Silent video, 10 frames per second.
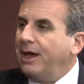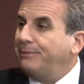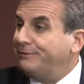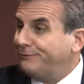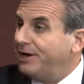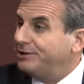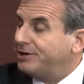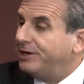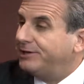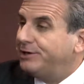How many
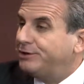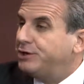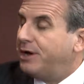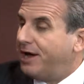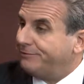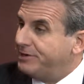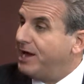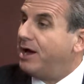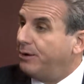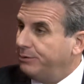franchisees do you have
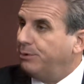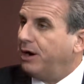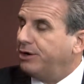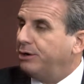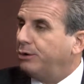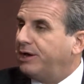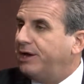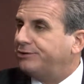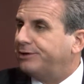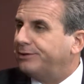now and where are your locations?